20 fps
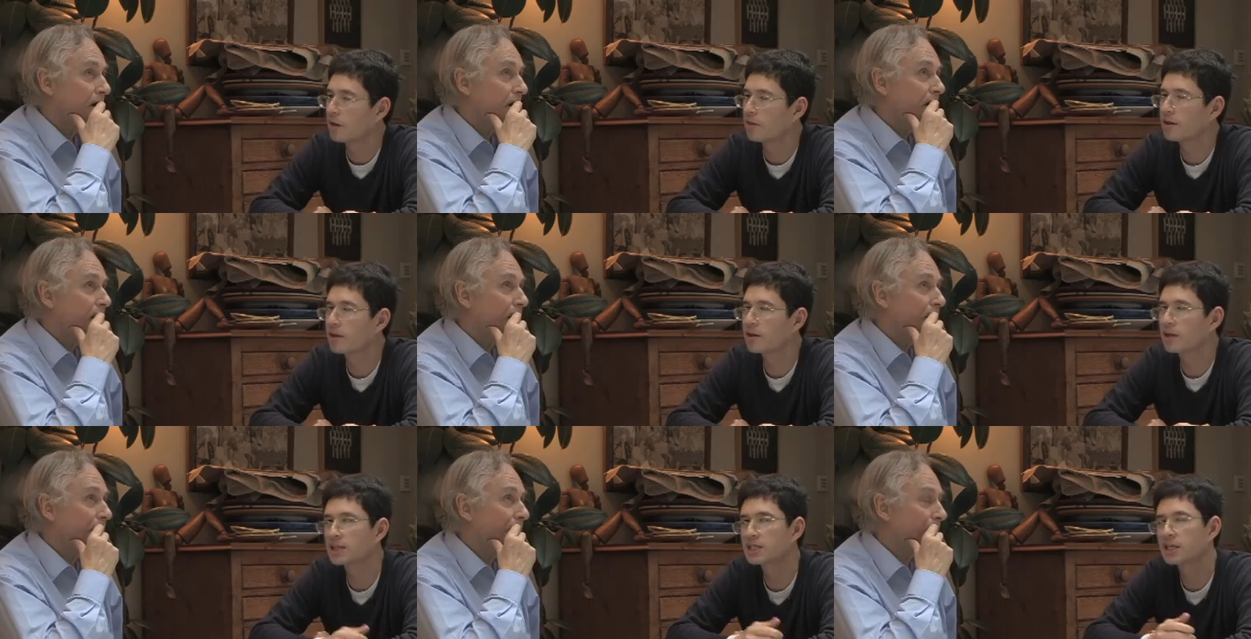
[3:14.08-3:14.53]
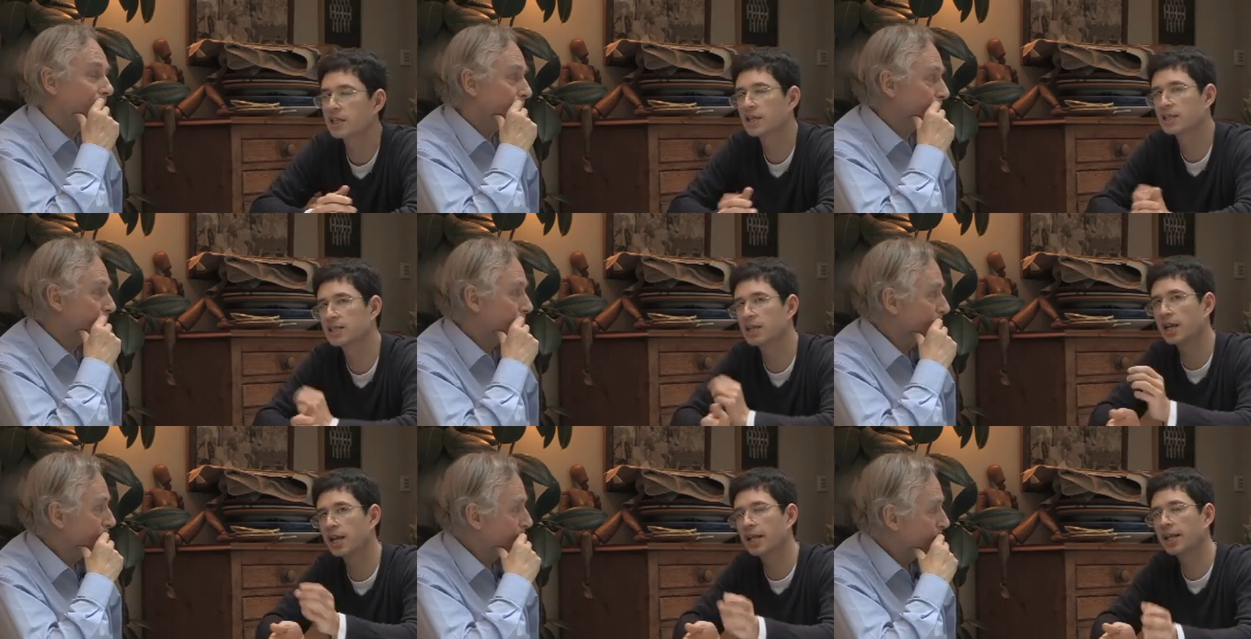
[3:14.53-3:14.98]
Speaker 1: think there's a, there's a
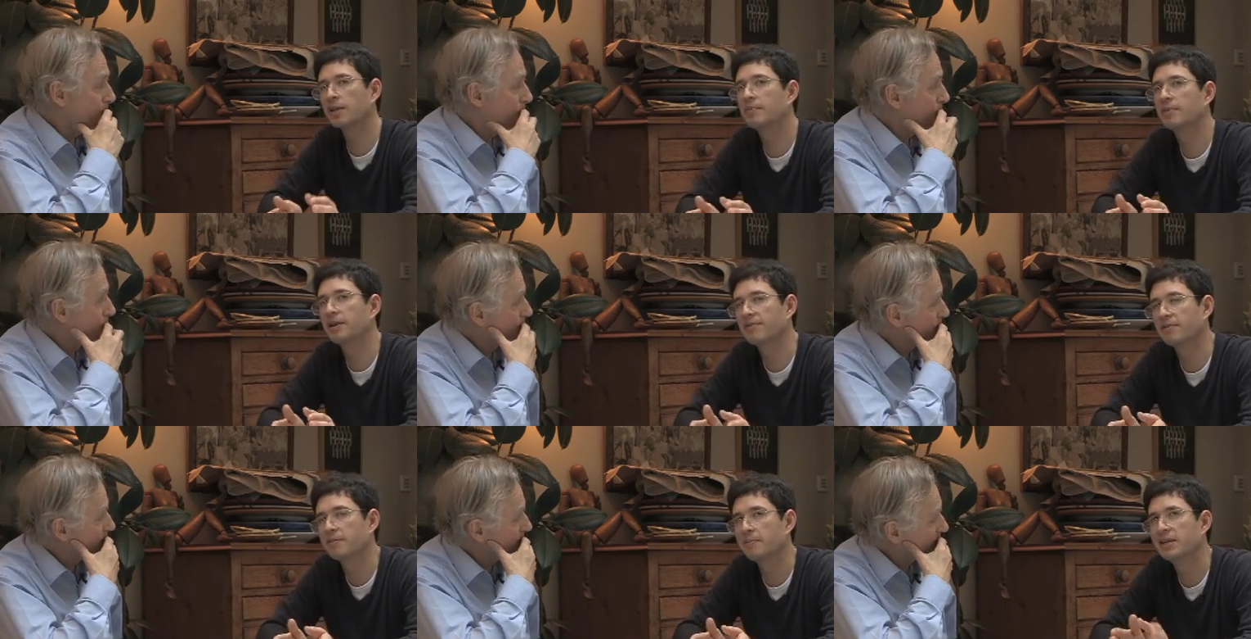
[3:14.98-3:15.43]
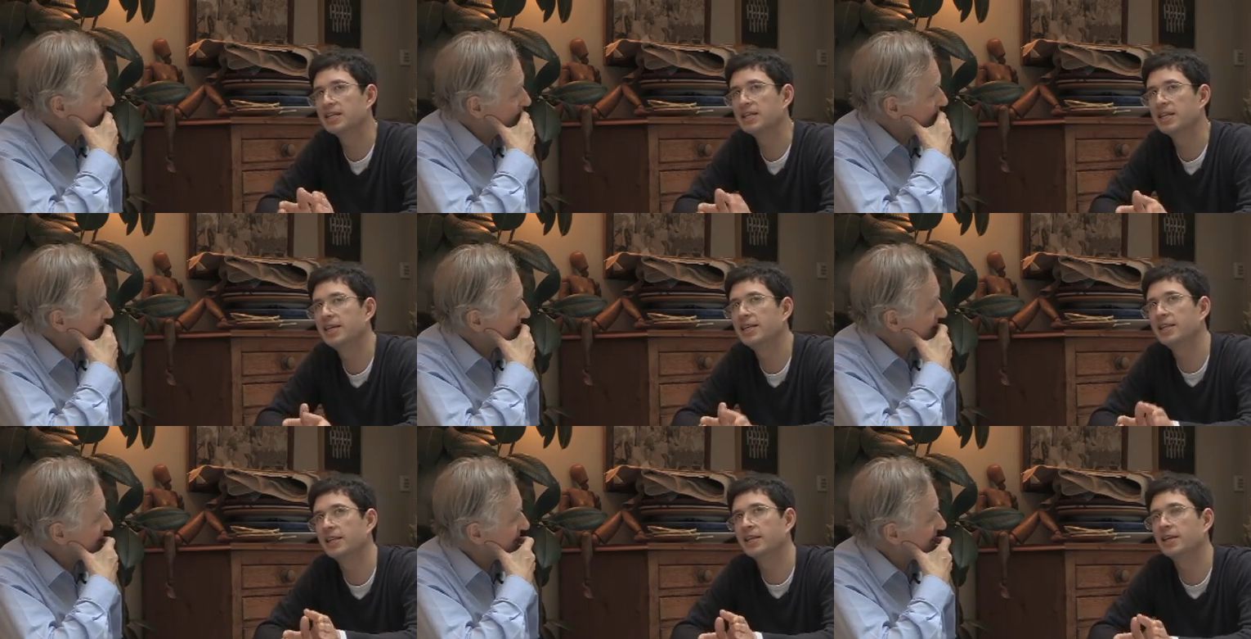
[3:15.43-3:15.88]
little bit of a
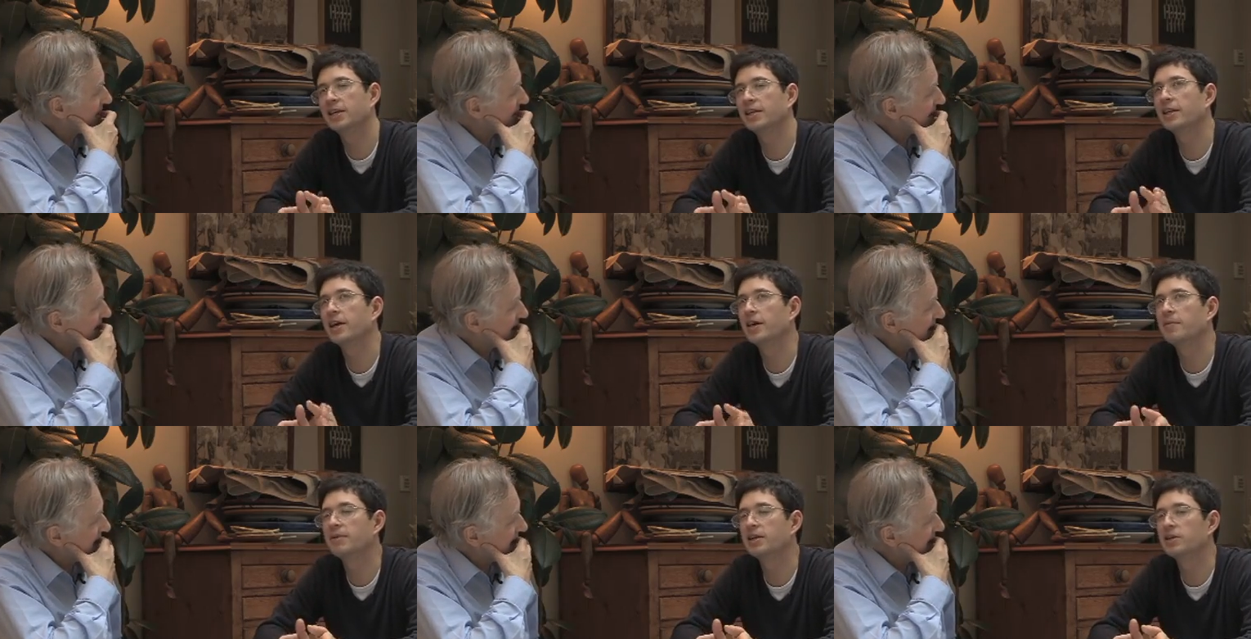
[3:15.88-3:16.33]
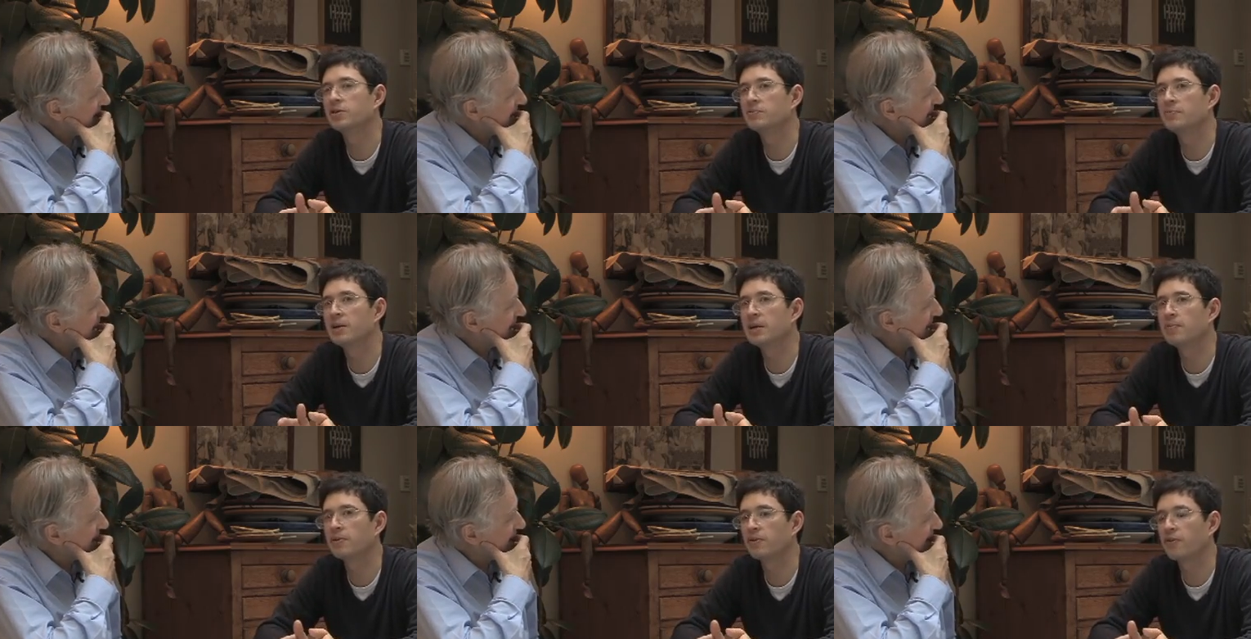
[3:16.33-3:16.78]
misleading thing there because
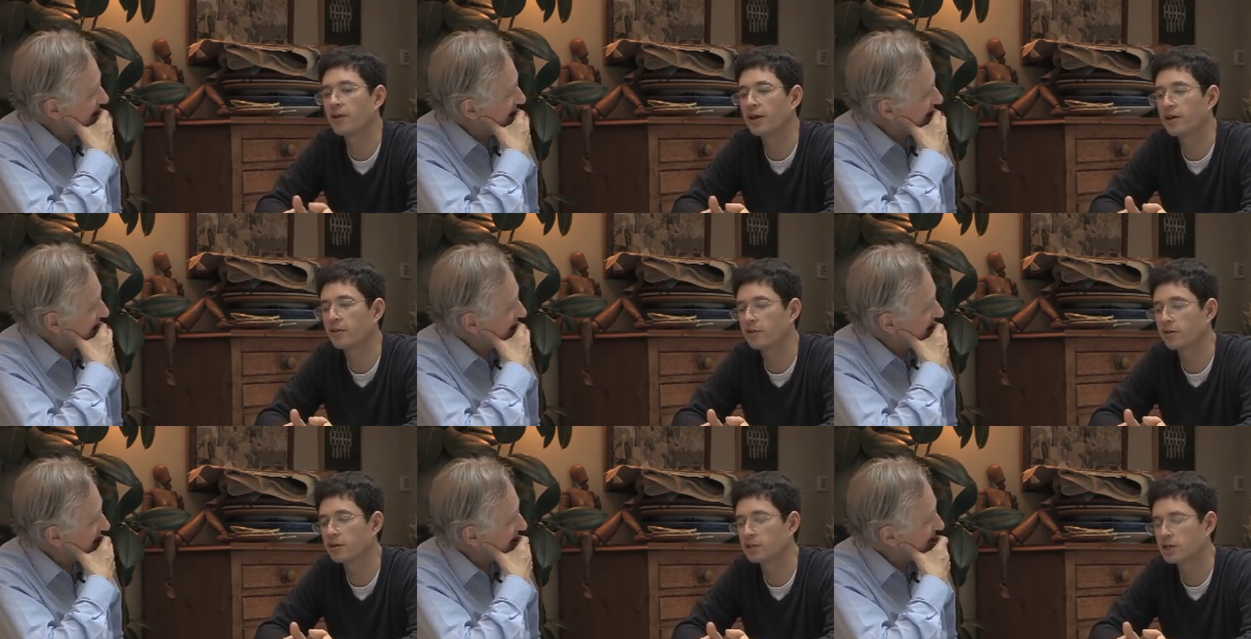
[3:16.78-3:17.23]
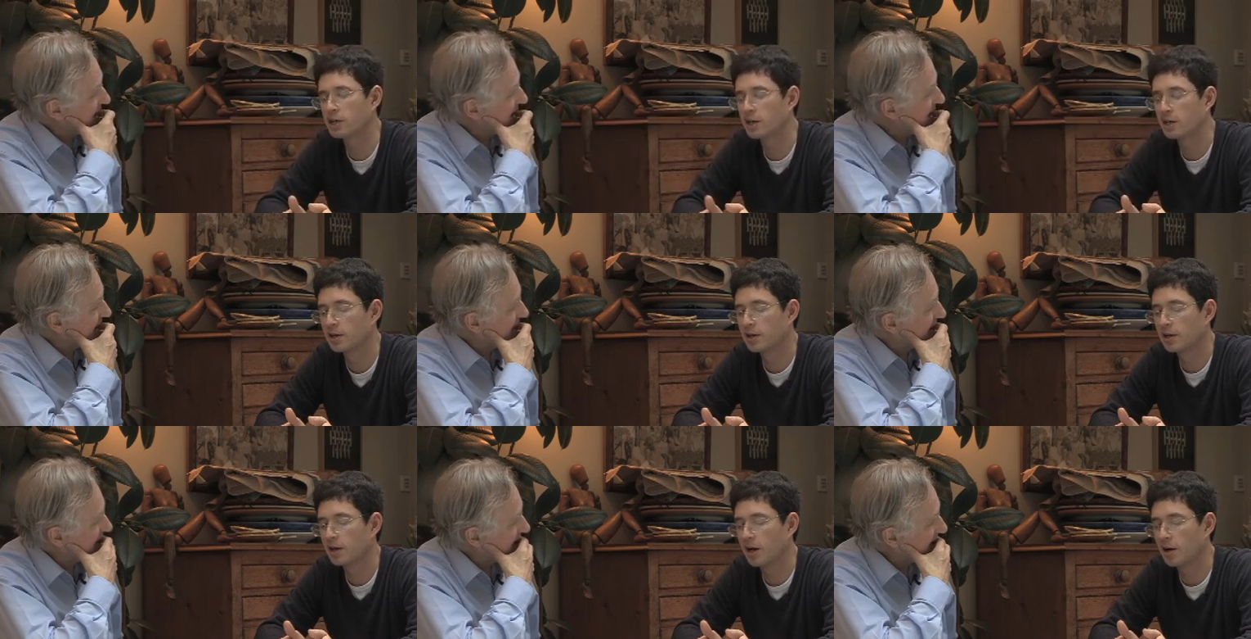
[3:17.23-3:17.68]
people think that
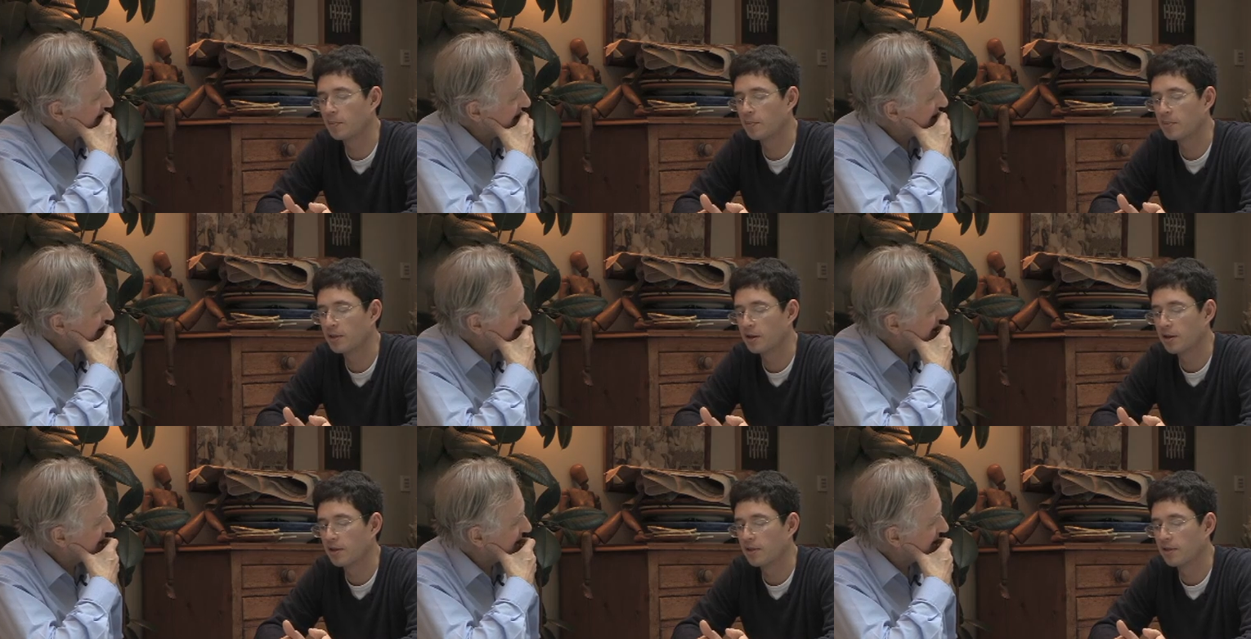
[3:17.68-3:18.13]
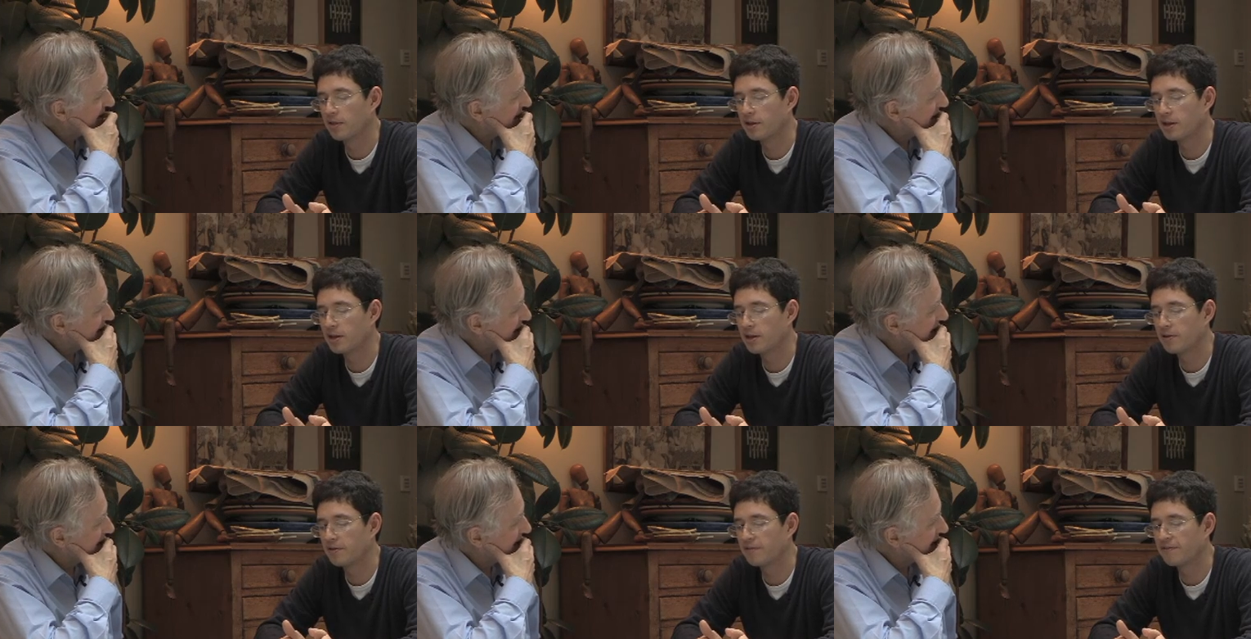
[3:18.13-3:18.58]
um, the